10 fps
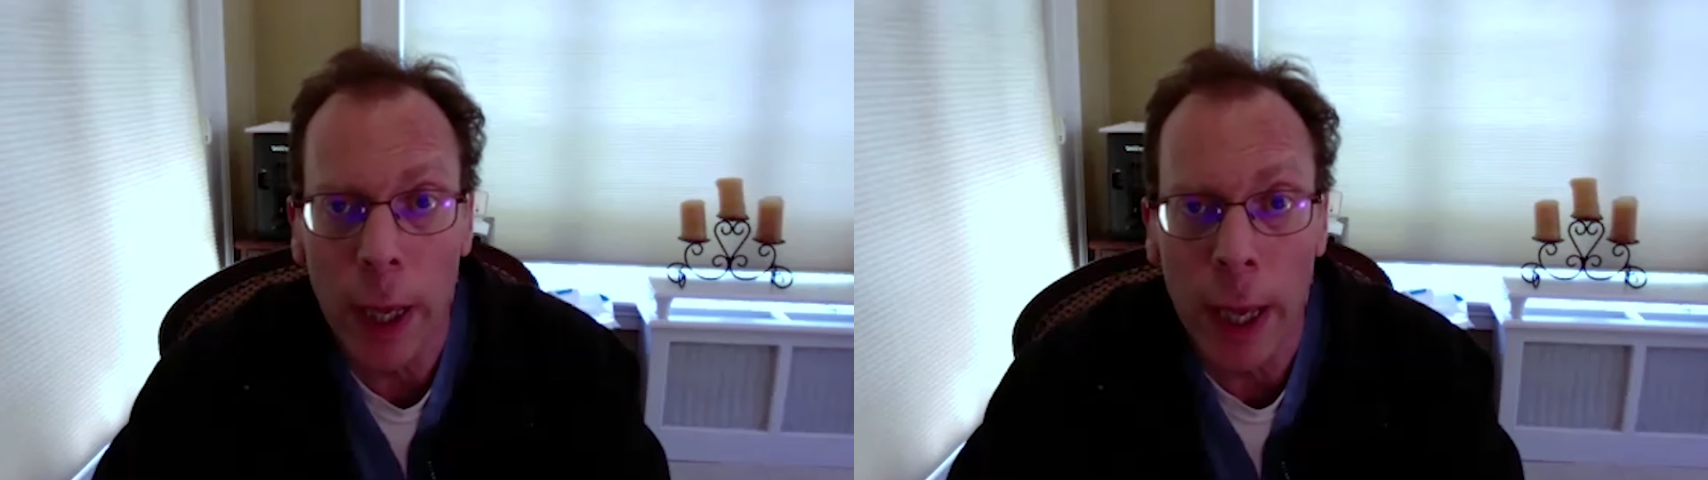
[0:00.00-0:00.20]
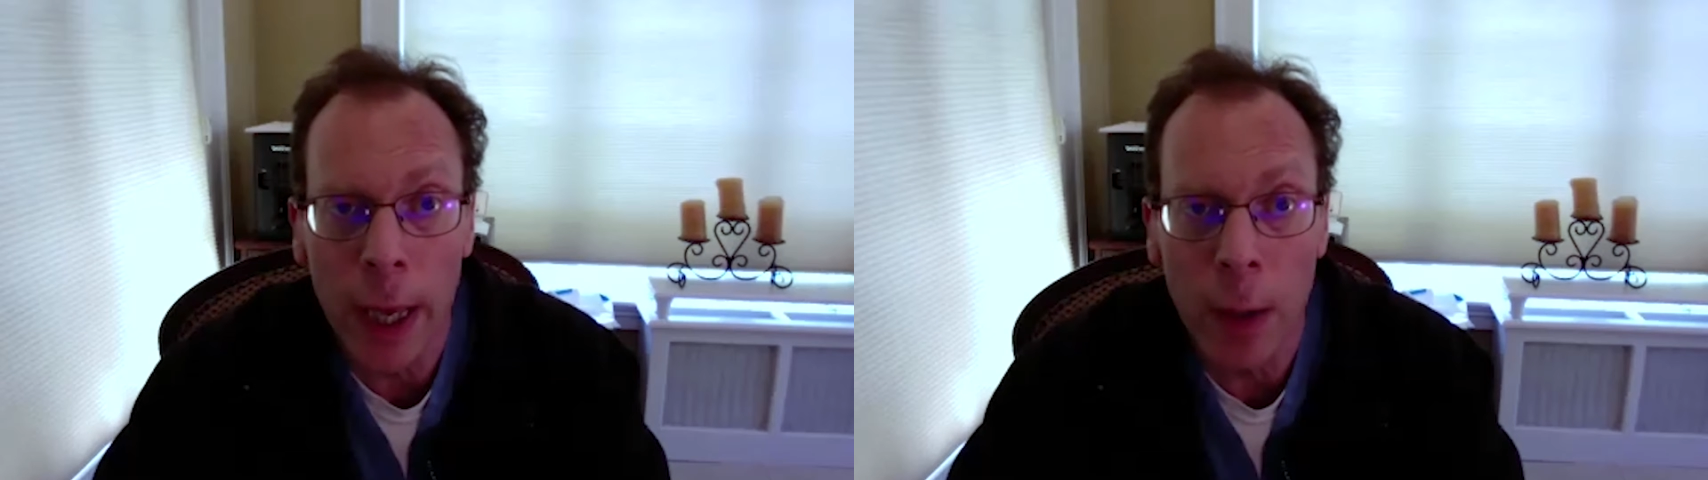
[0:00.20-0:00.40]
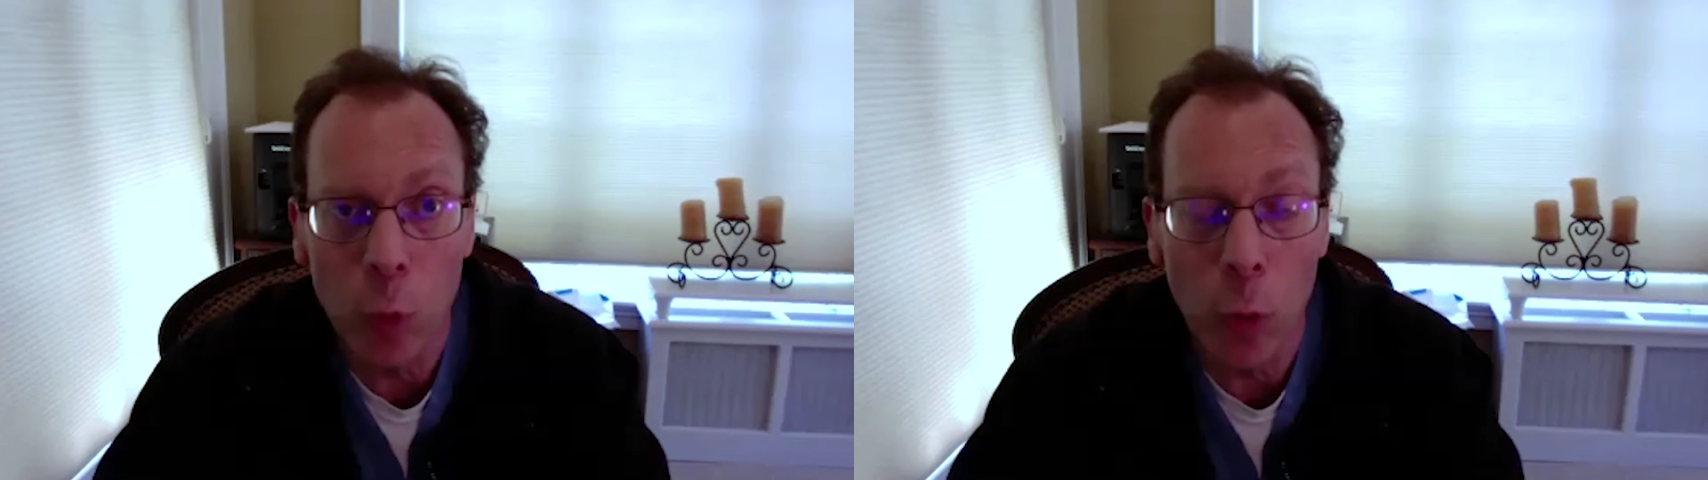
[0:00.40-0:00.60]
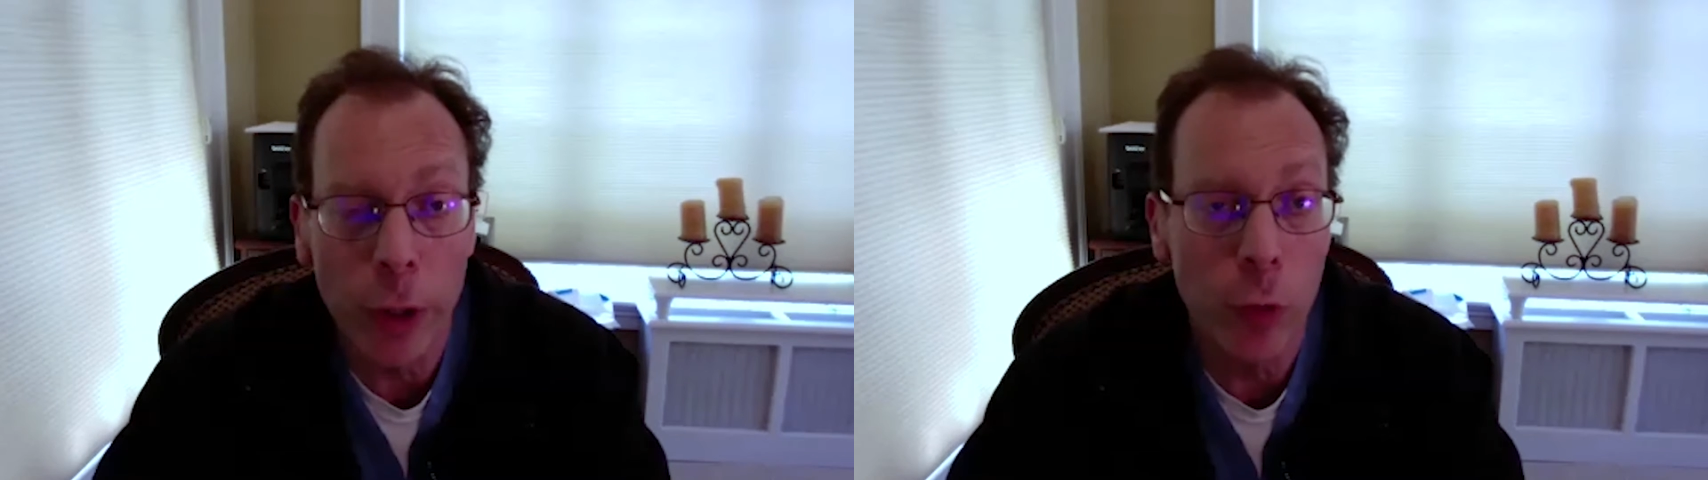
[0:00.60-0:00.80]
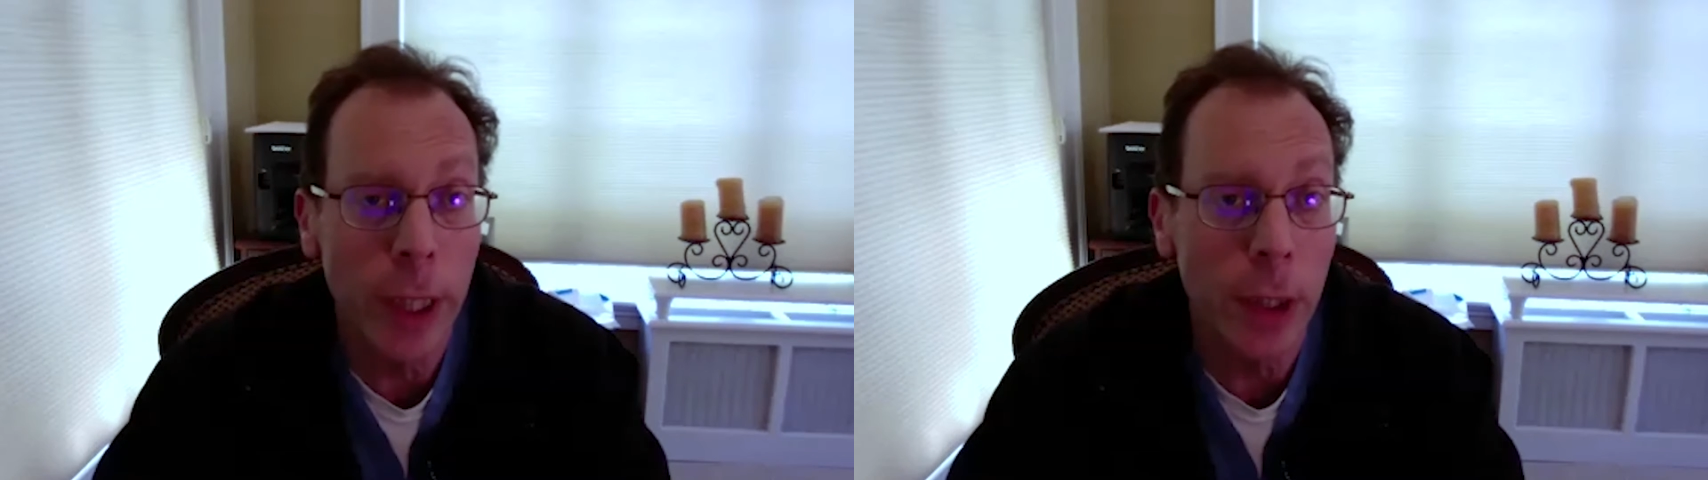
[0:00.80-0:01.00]
and we're only
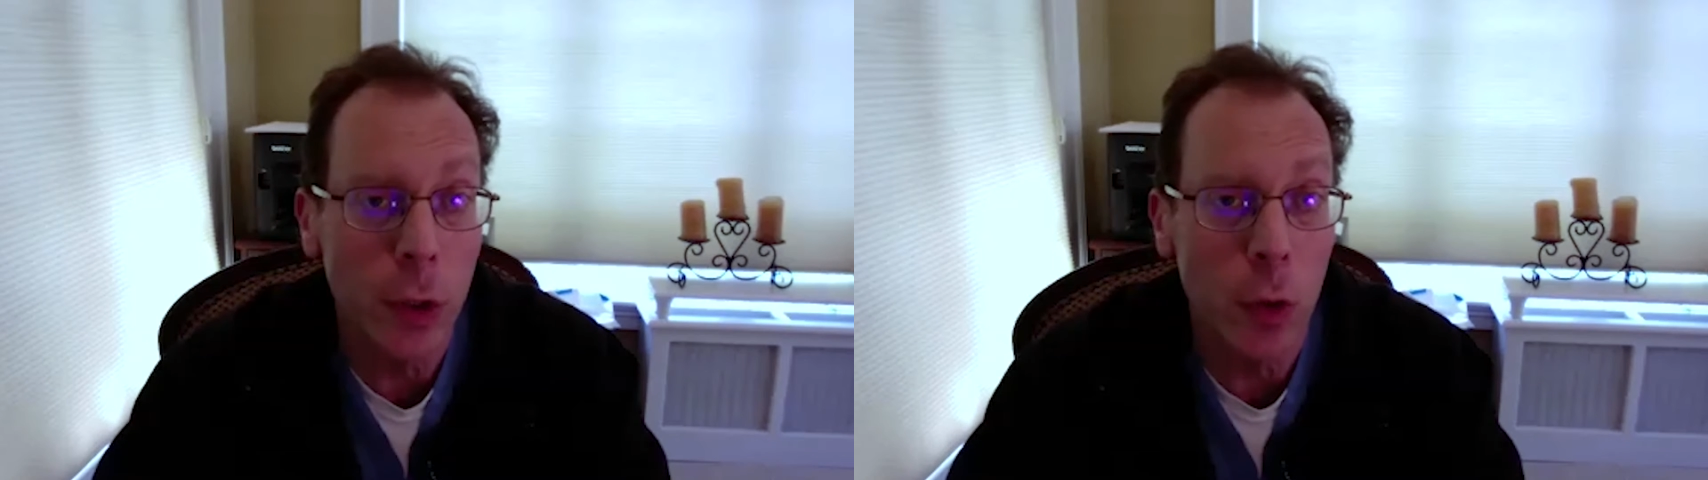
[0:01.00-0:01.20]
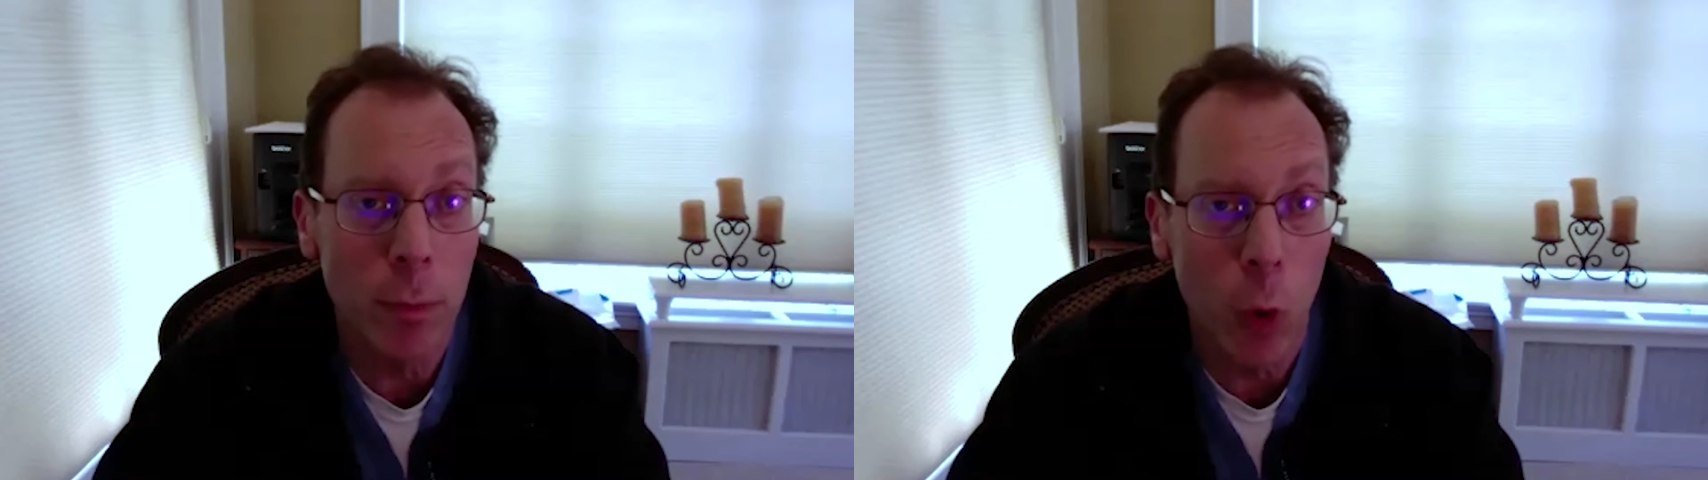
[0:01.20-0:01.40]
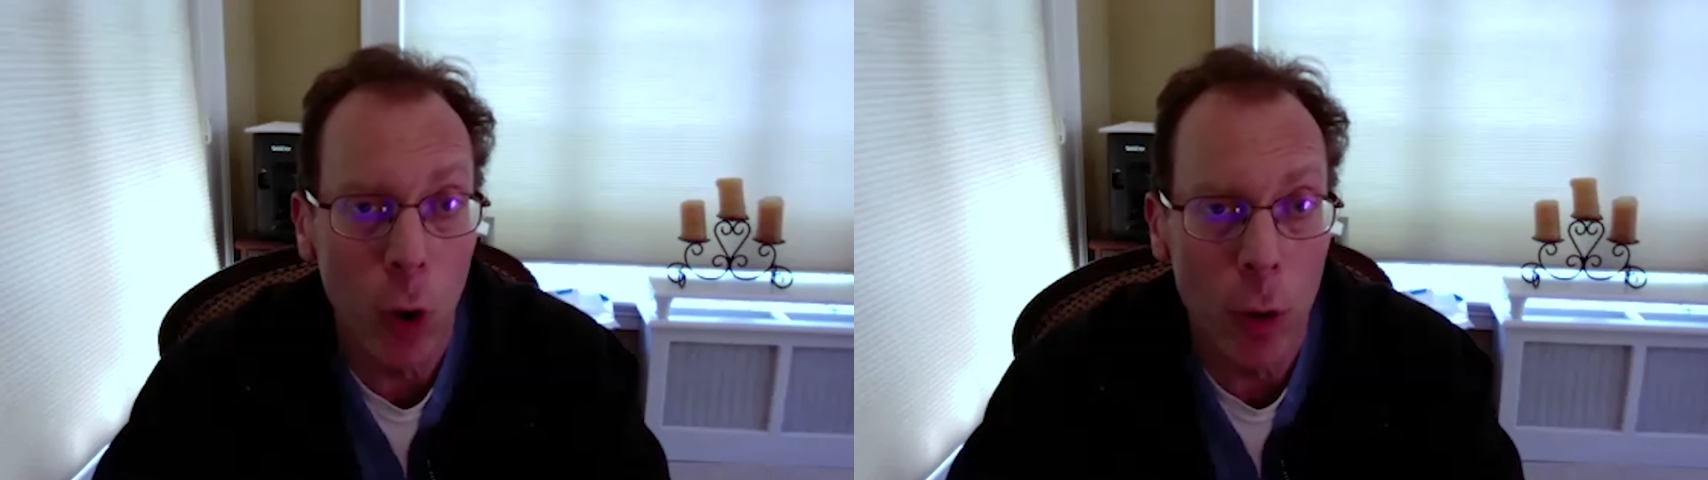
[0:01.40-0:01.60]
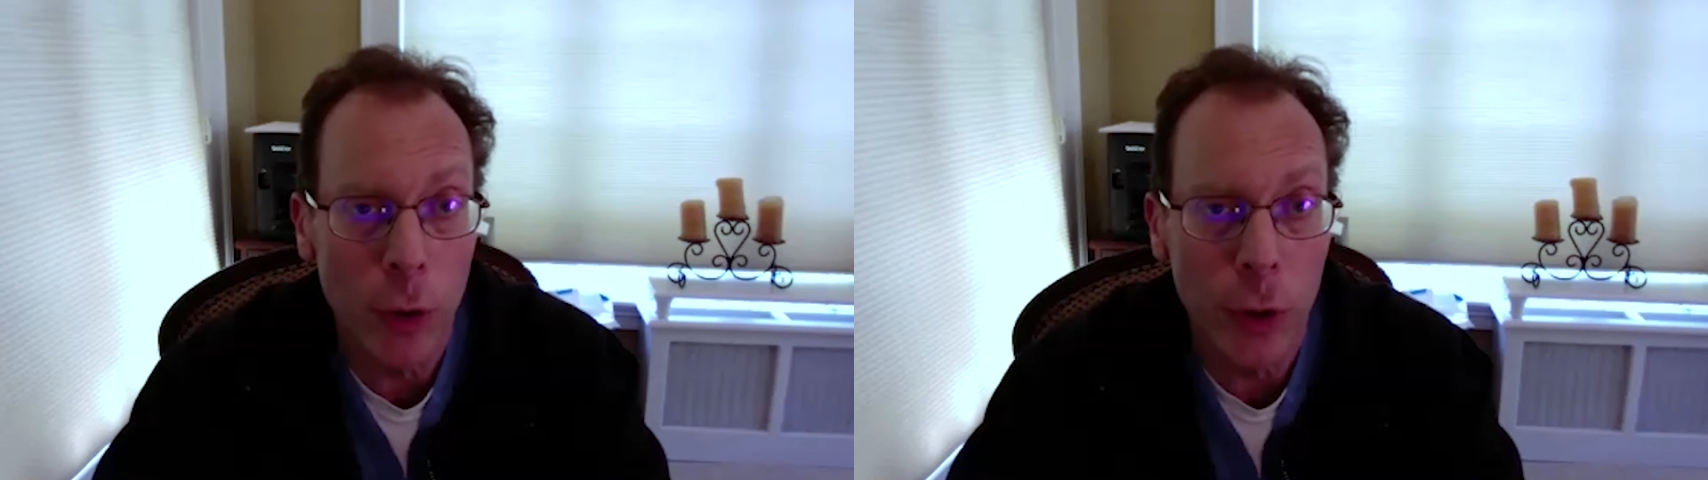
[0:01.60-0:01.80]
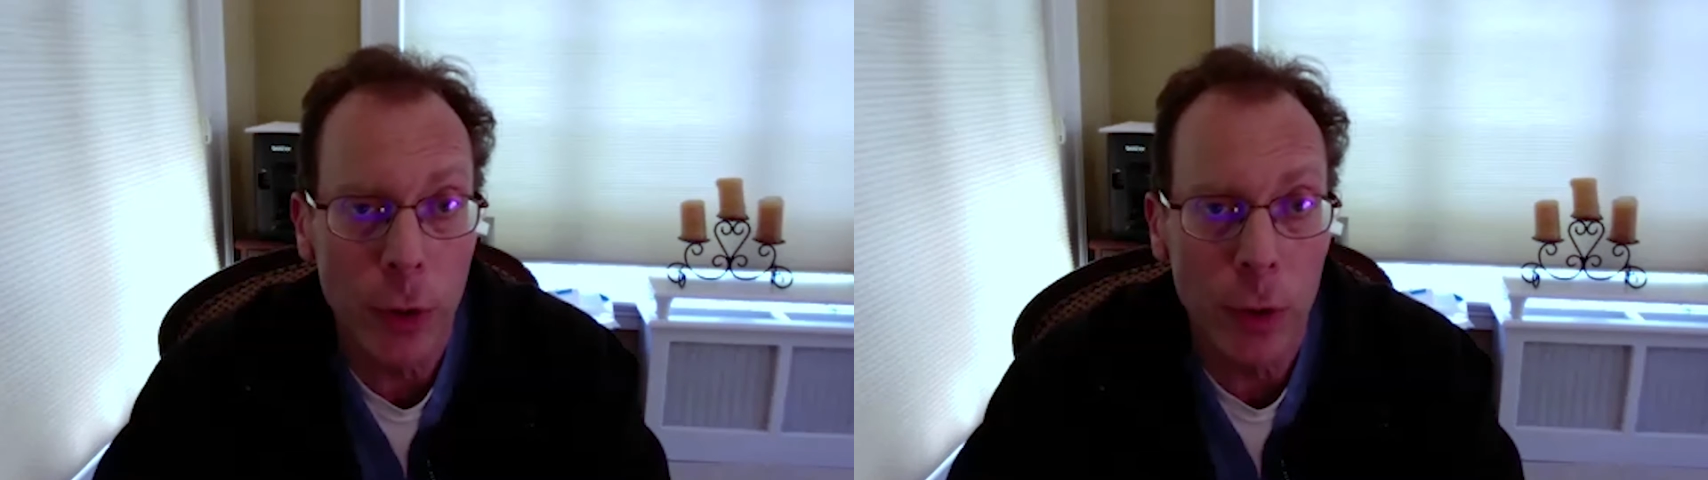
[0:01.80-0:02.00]
treating certain more urgent